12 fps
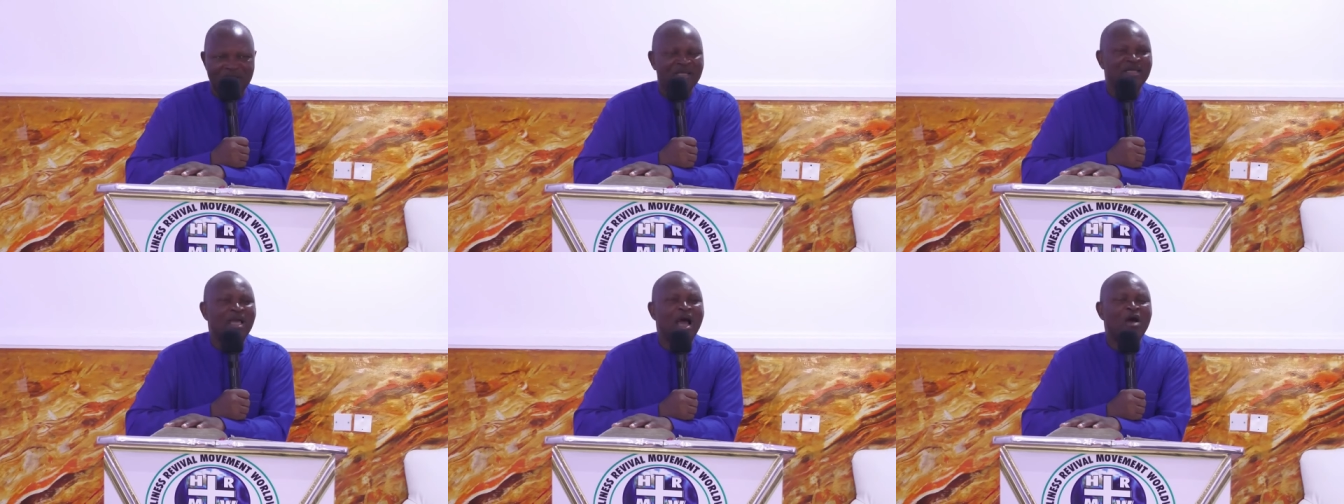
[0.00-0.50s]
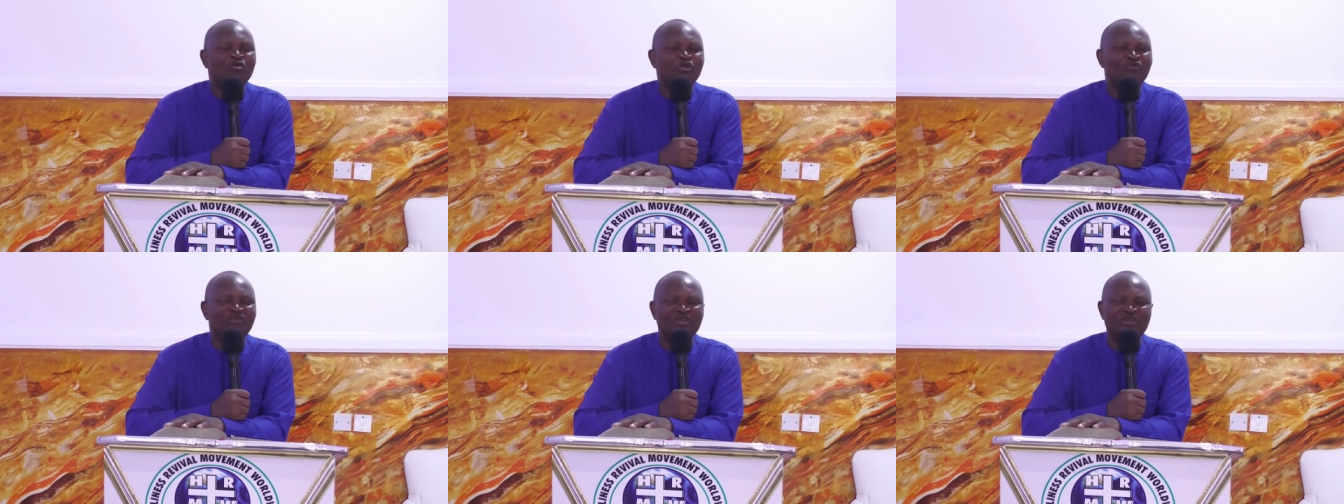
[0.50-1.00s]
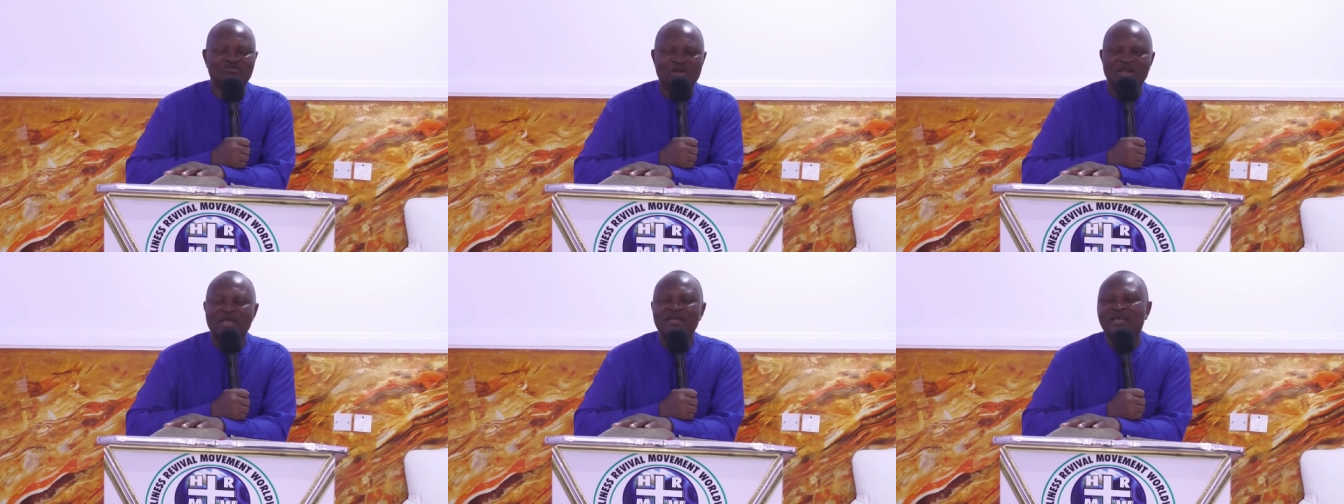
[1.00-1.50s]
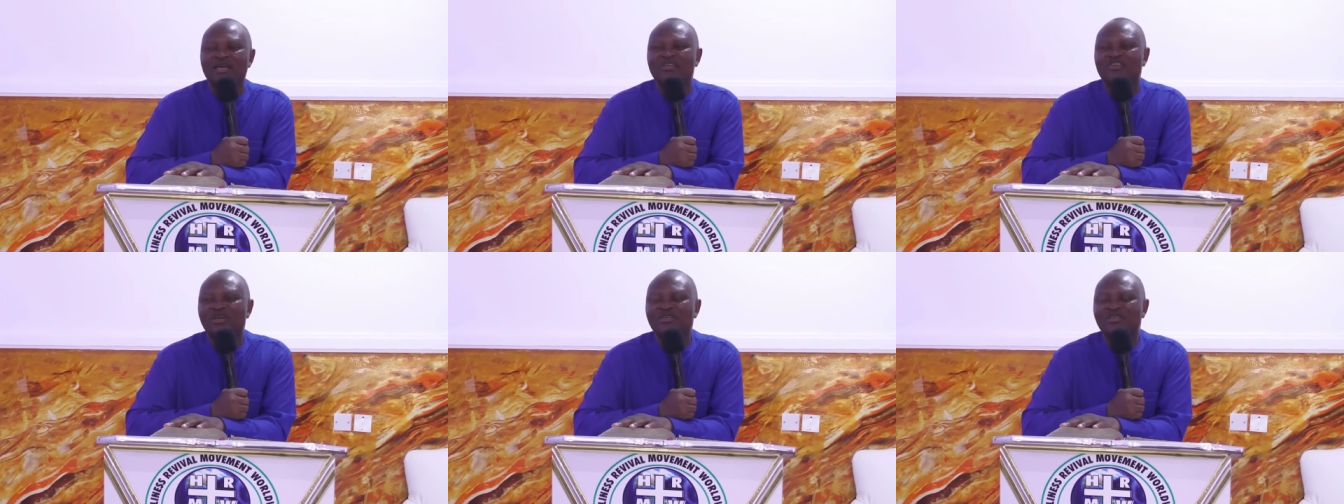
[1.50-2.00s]
the house of Israel, their
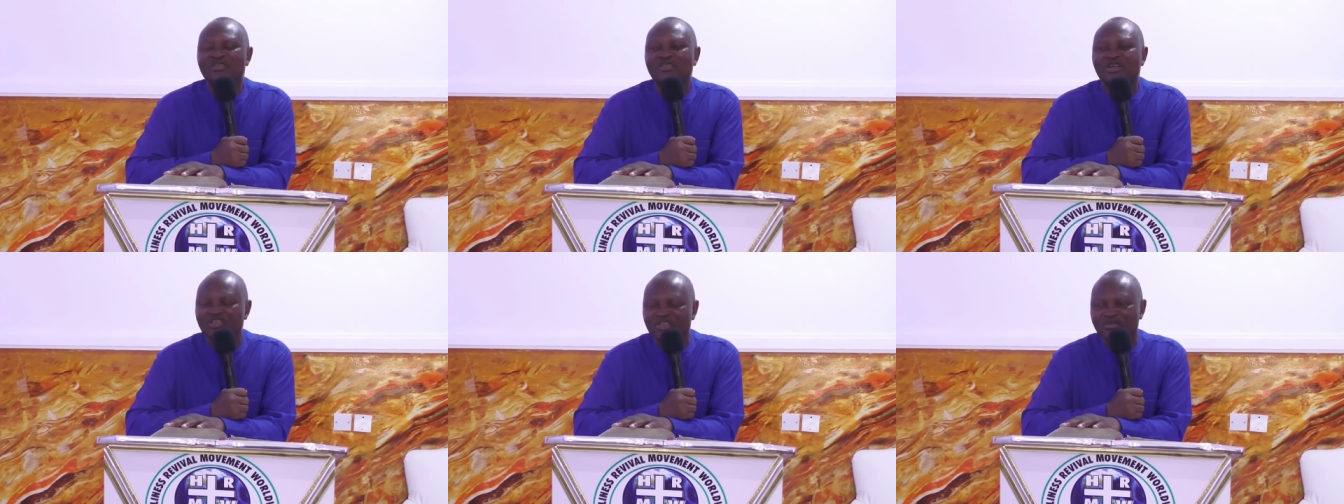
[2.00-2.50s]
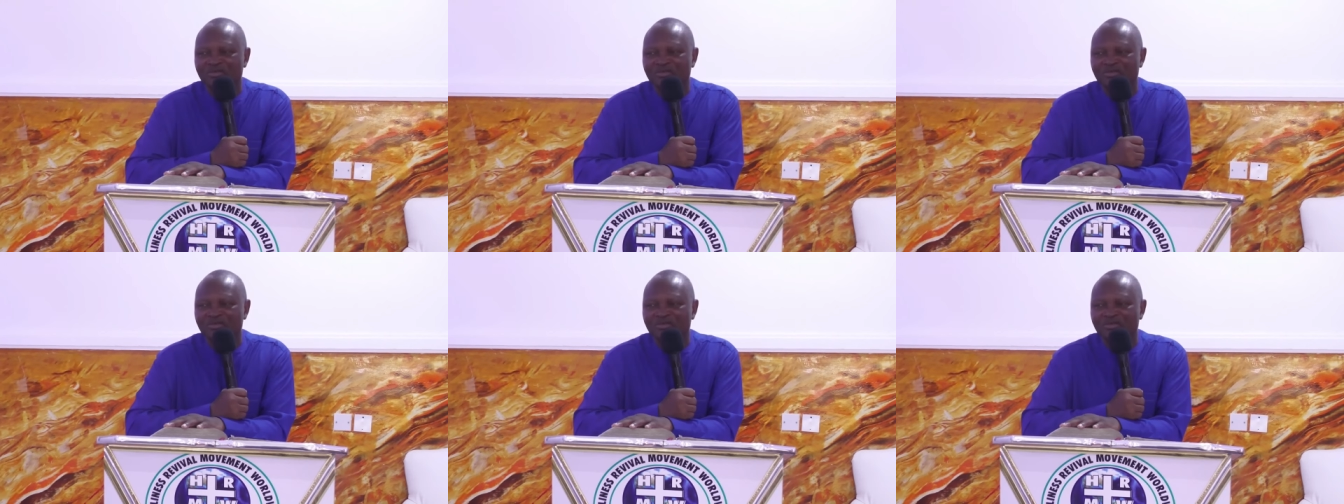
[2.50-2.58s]
transgression.